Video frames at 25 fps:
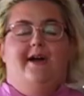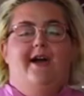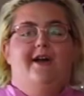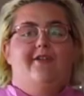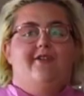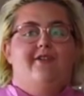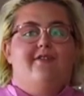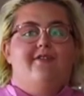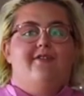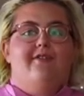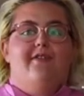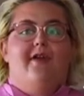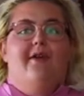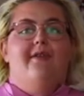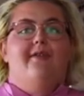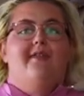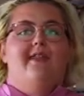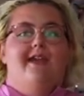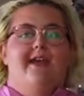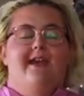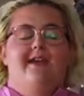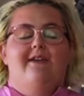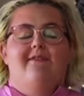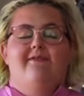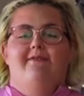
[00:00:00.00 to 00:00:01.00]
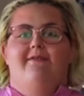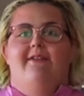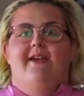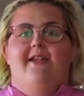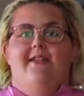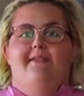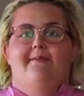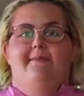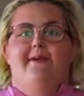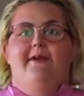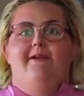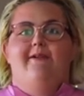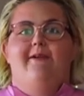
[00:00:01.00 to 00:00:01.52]
I just don't think it
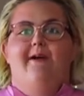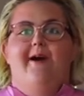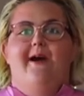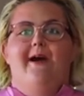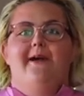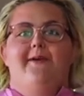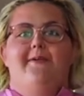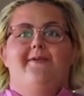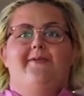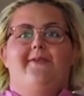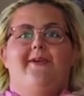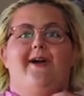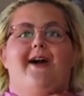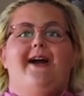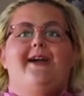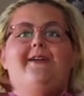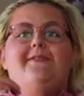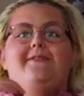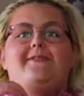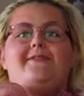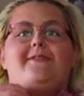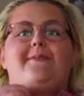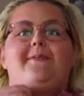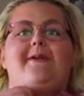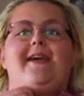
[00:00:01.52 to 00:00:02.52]
fits me quite right for